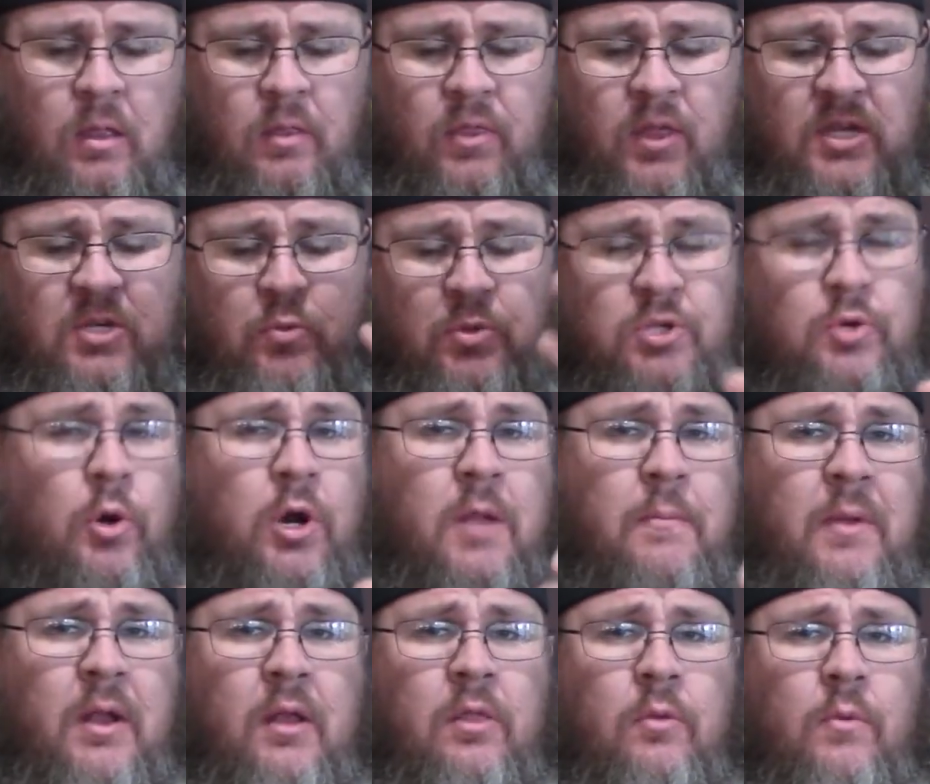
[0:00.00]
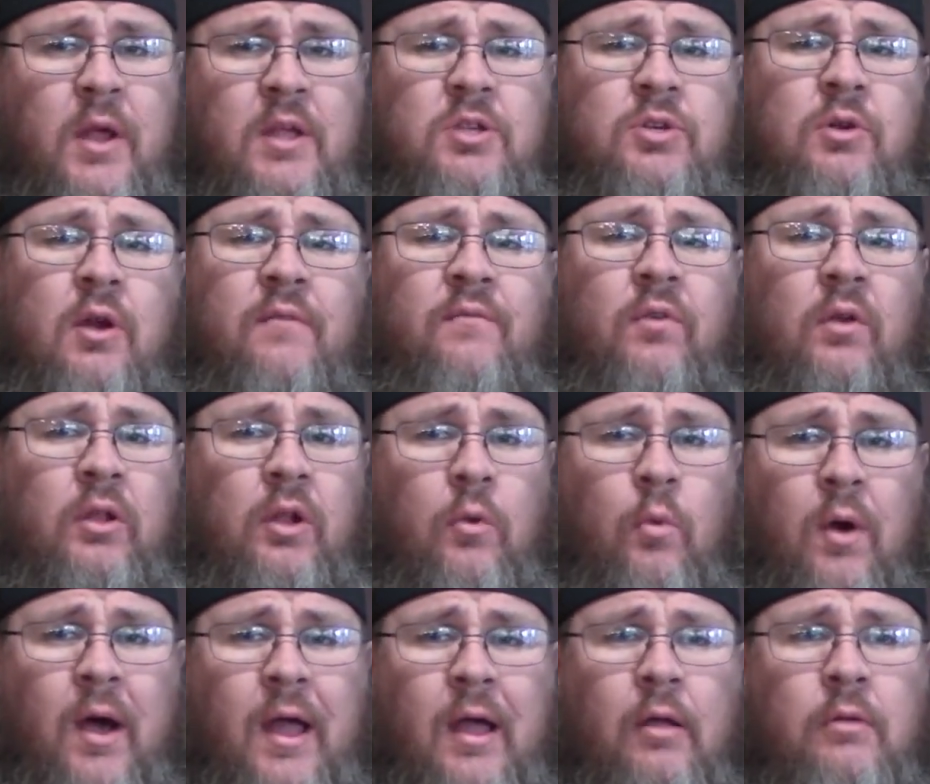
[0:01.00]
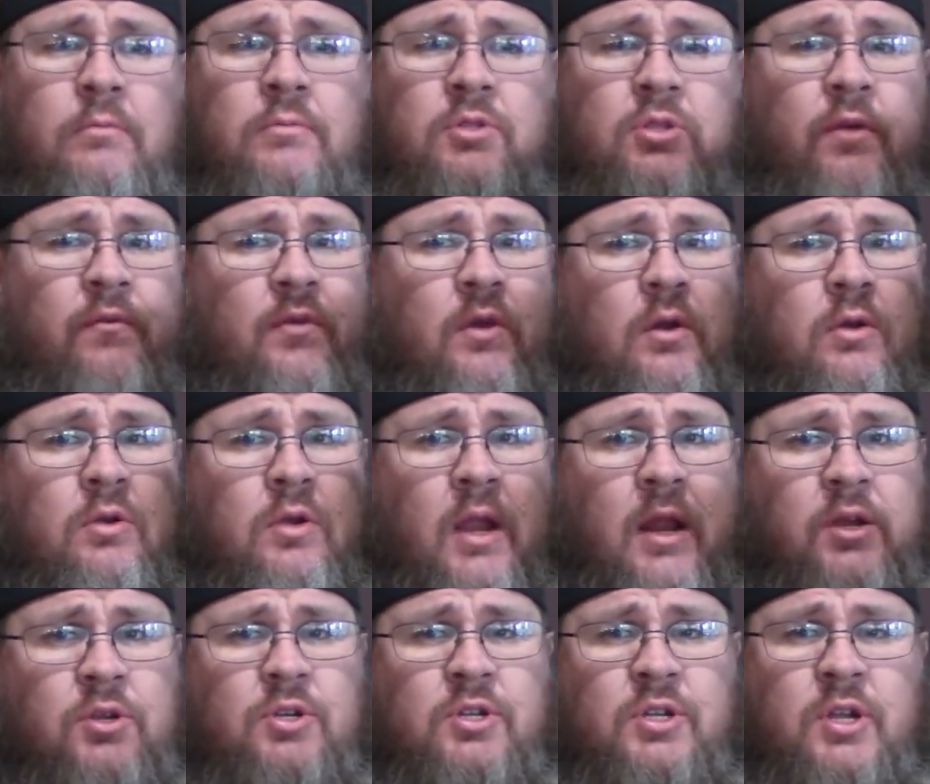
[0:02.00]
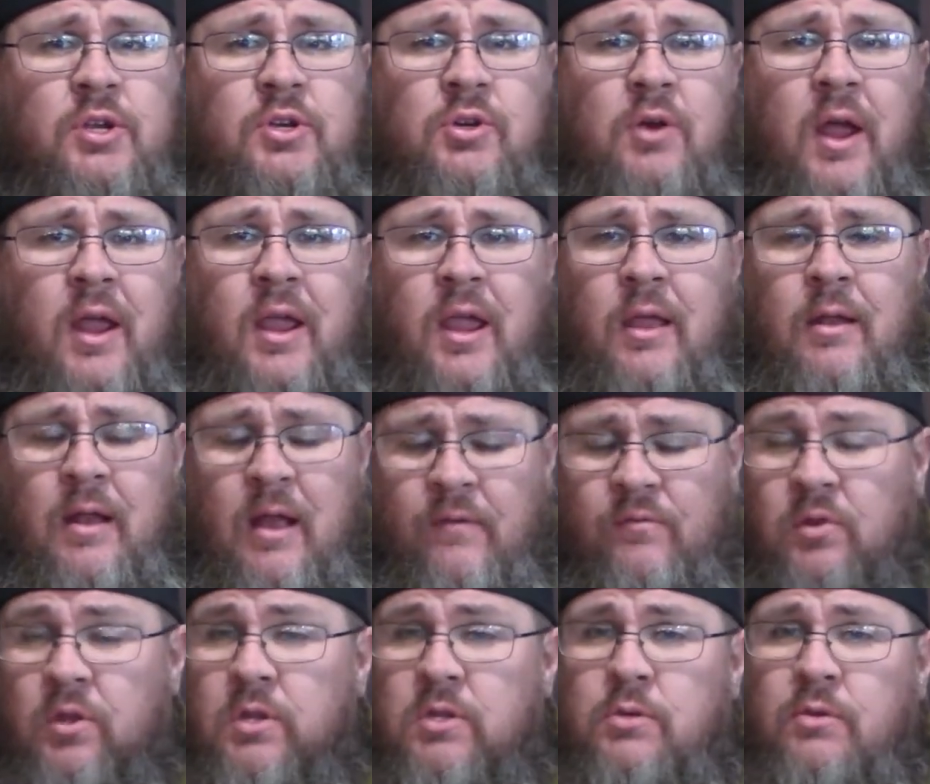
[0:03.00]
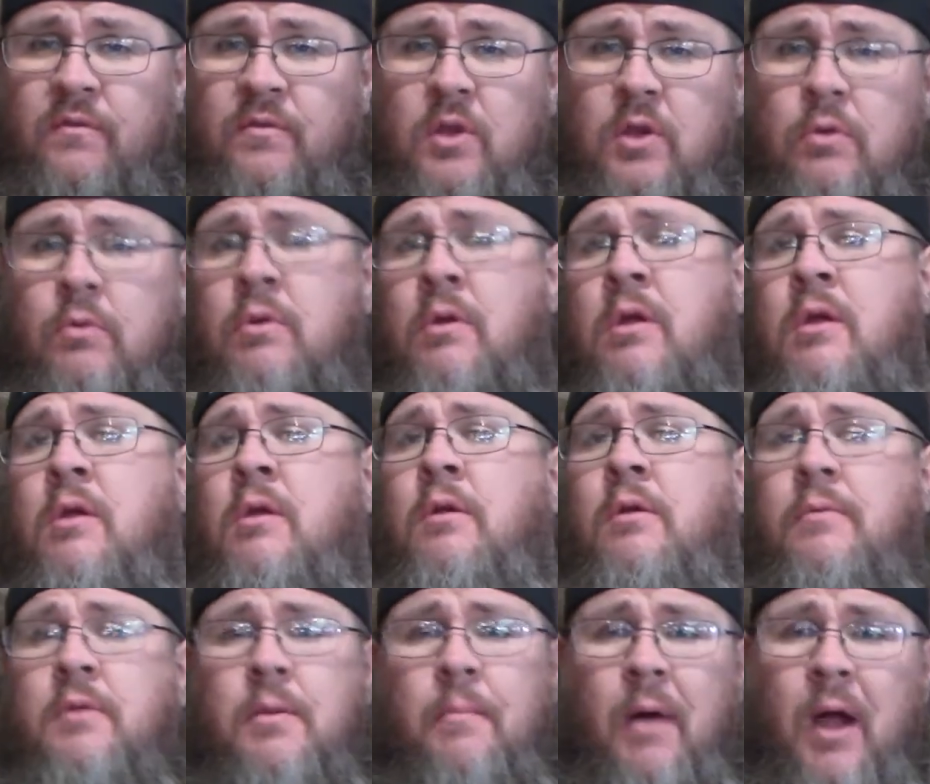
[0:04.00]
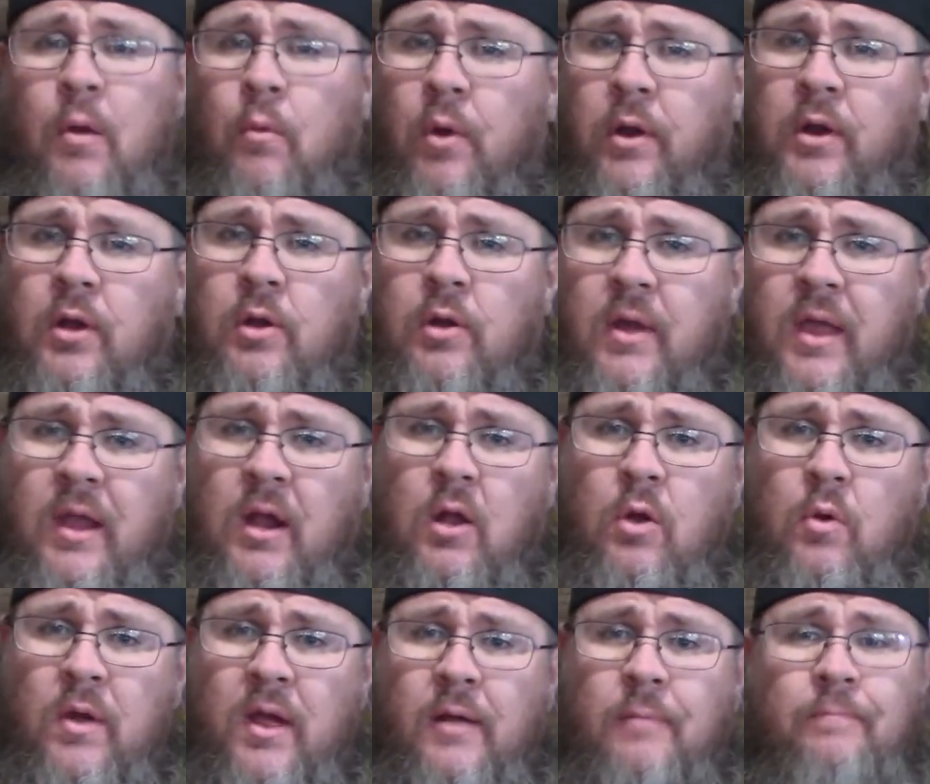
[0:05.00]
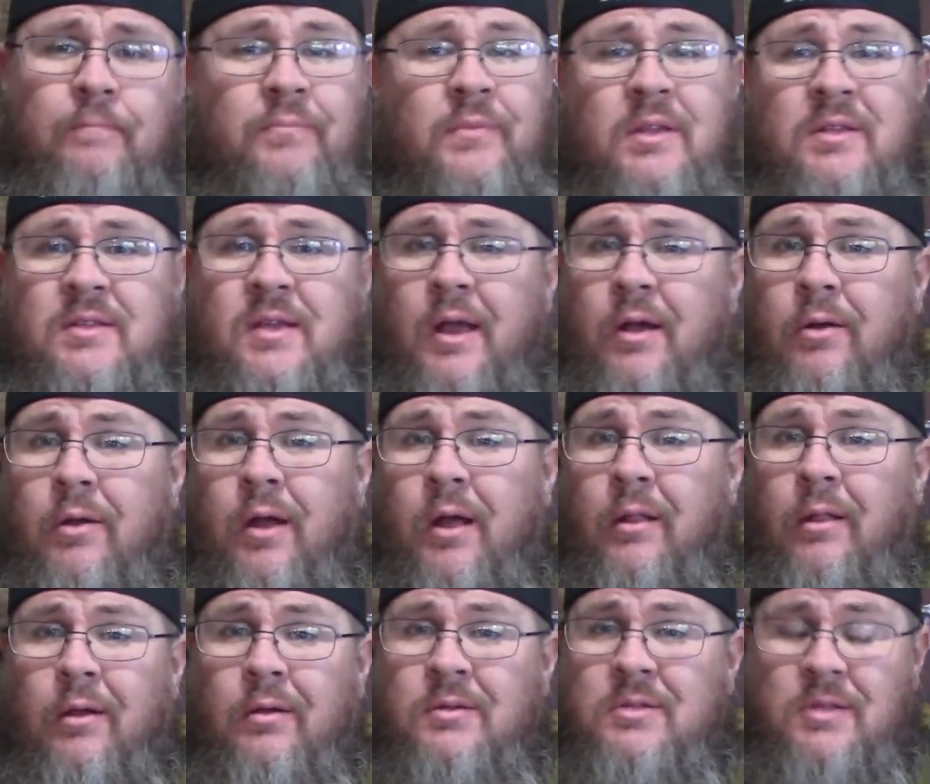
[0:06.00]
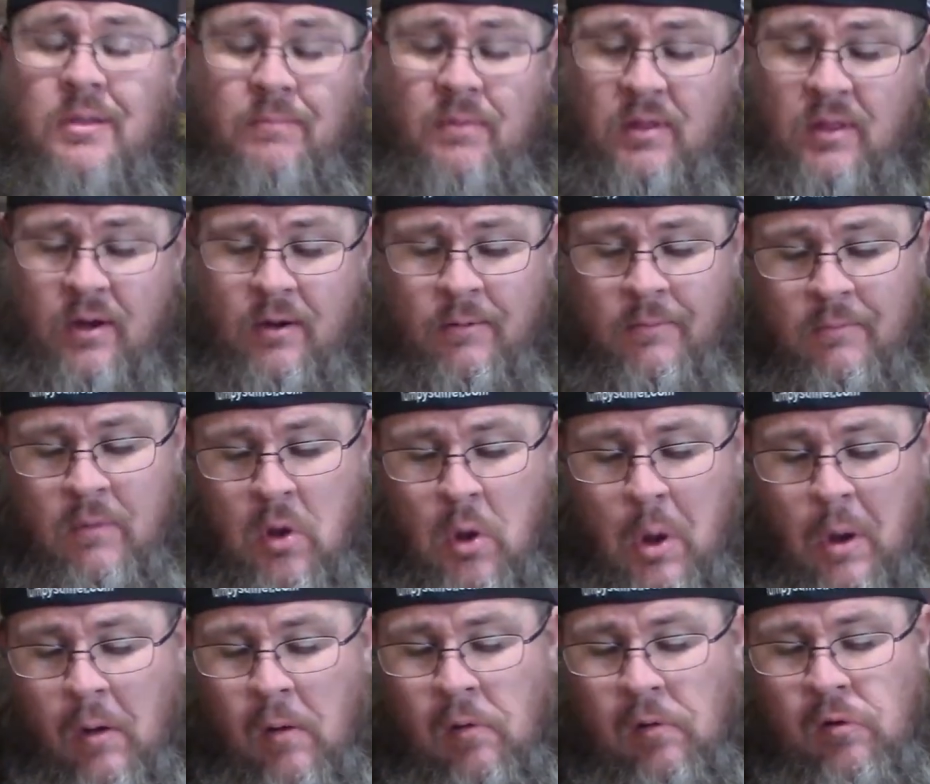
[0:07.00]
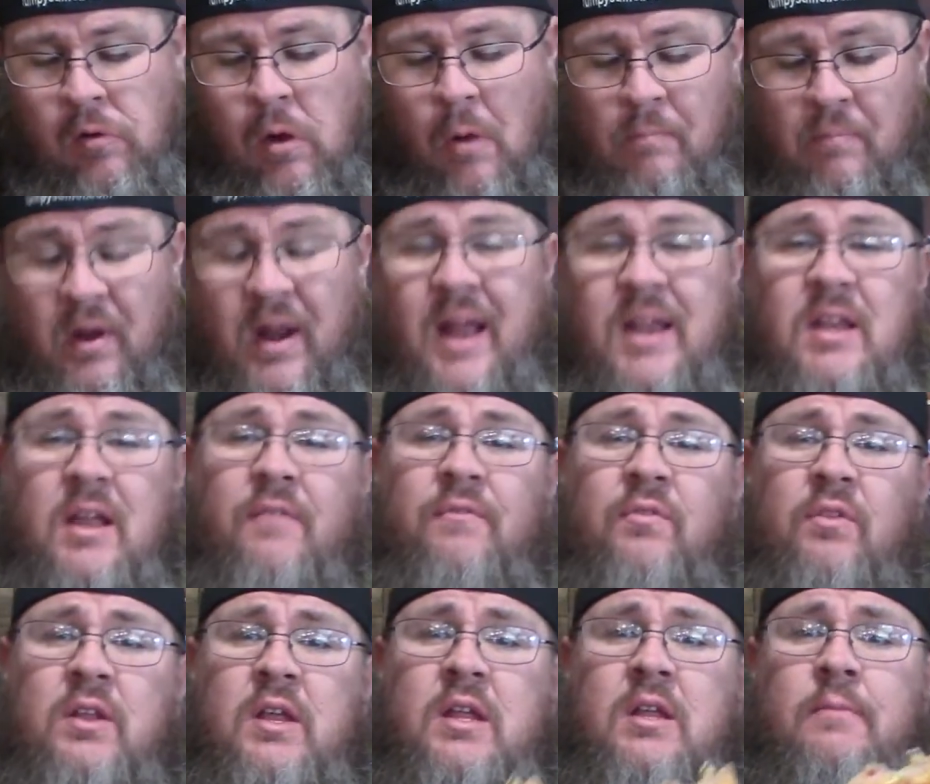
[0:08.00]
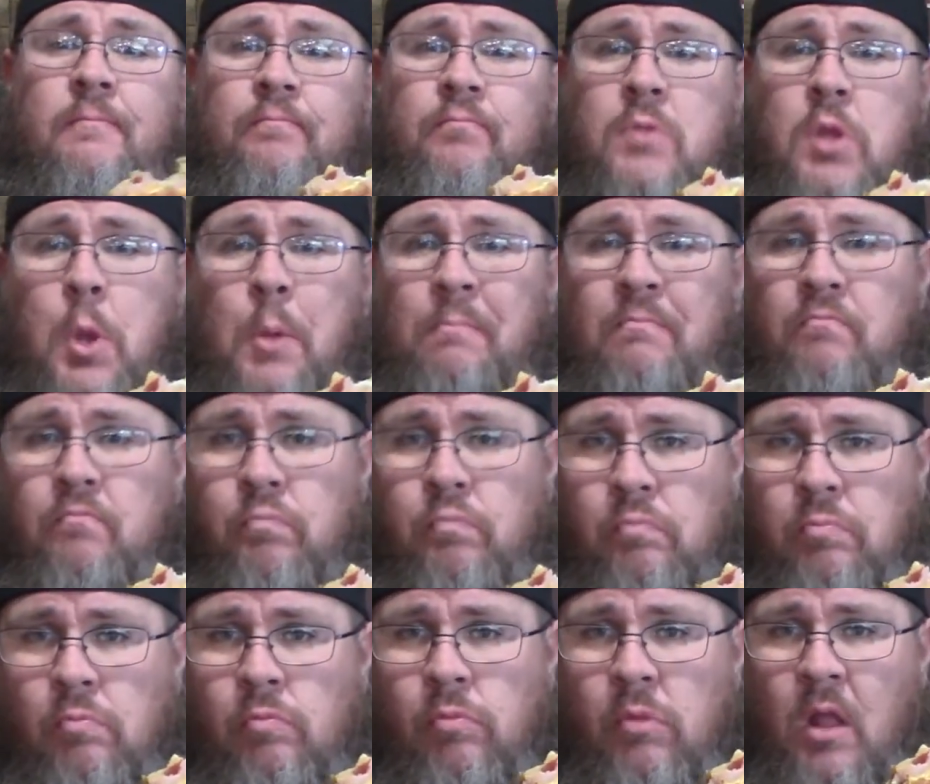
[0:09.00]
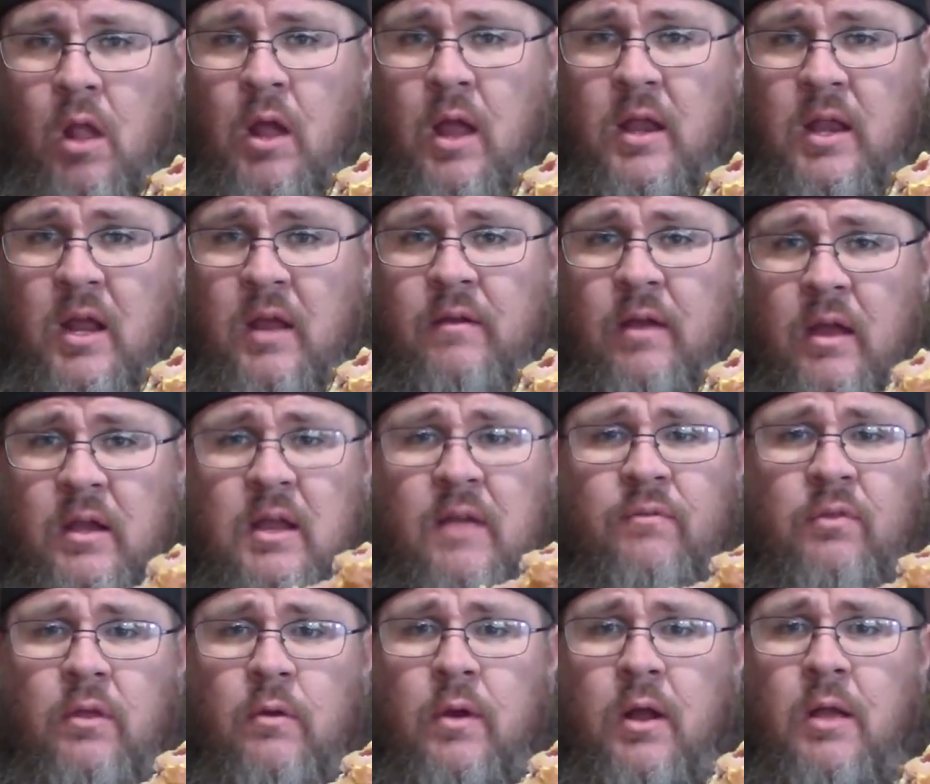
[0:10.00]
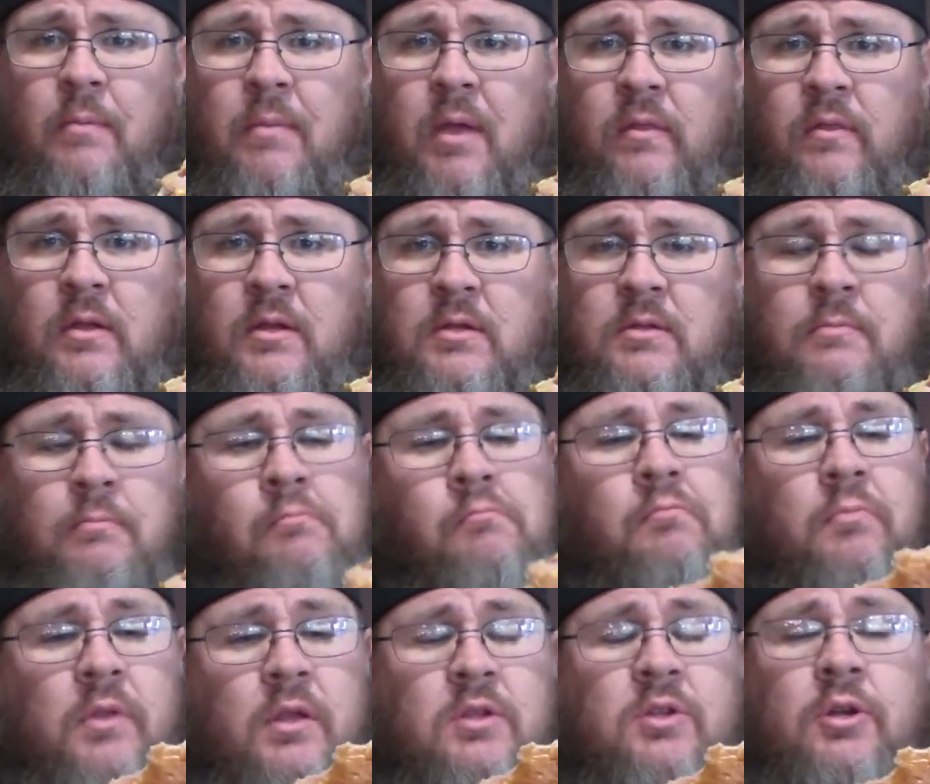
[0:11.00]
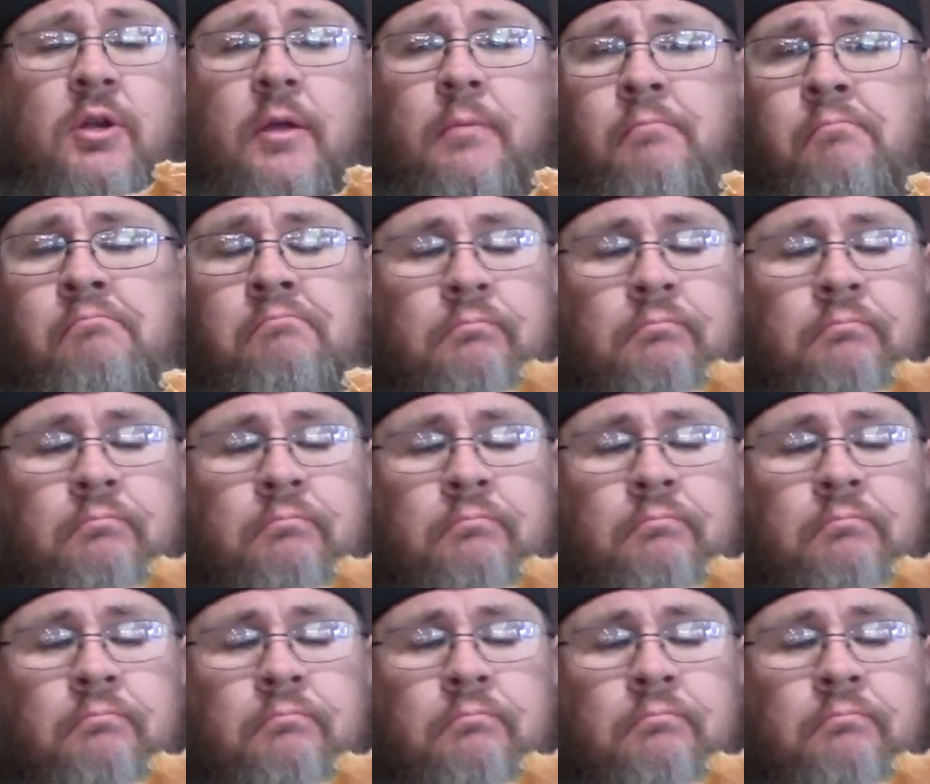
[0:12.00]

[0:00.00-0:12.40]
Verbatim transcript: This one's already been in the restaurant for a little while, so if you're interested in trying it after this review, you might want to go get it quick because I don't know how long it's going to be there. But I definitely, I definitely recommend these. These are good.